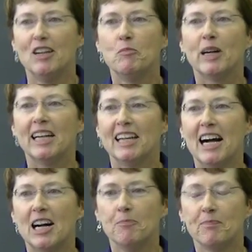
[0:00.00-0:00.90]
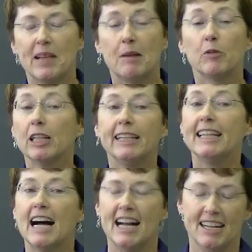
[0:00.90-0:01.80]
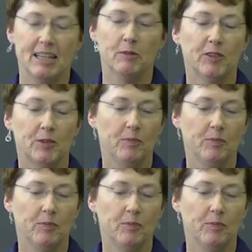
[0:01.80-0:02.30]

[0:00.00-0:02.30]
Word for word: but um, I'm really not. And